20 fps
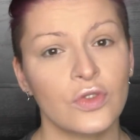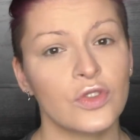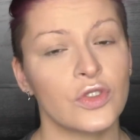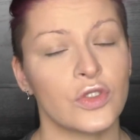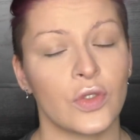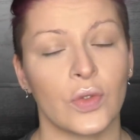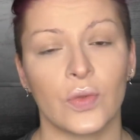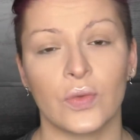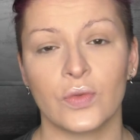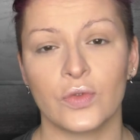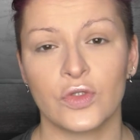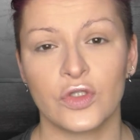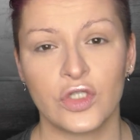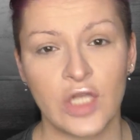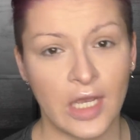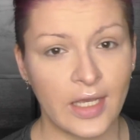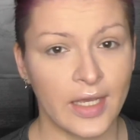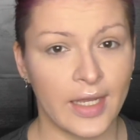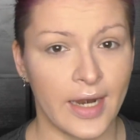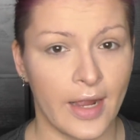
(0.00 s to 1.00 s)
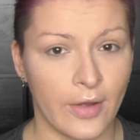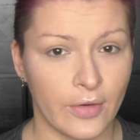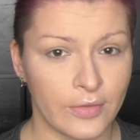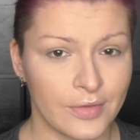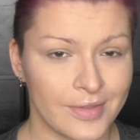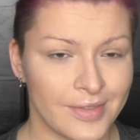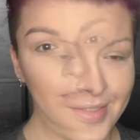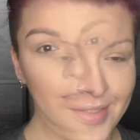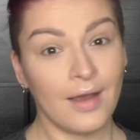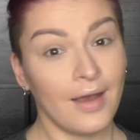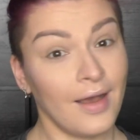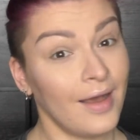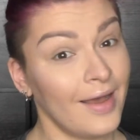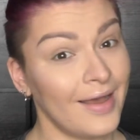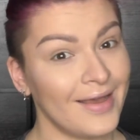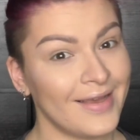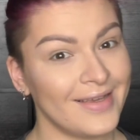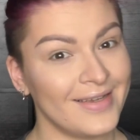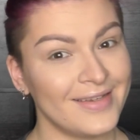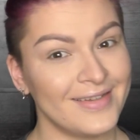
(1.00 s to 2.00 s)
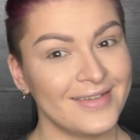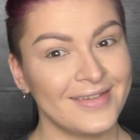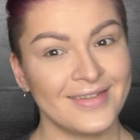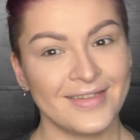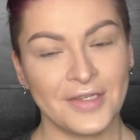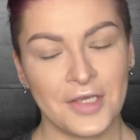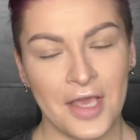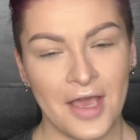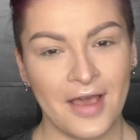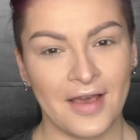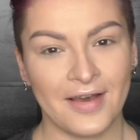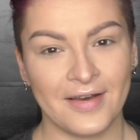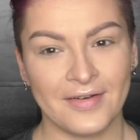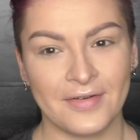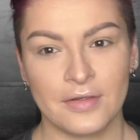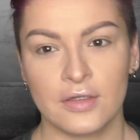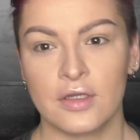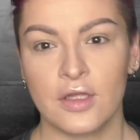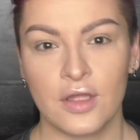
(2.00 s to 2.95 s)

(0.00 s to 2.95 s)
so check it out. Hi! Yeah,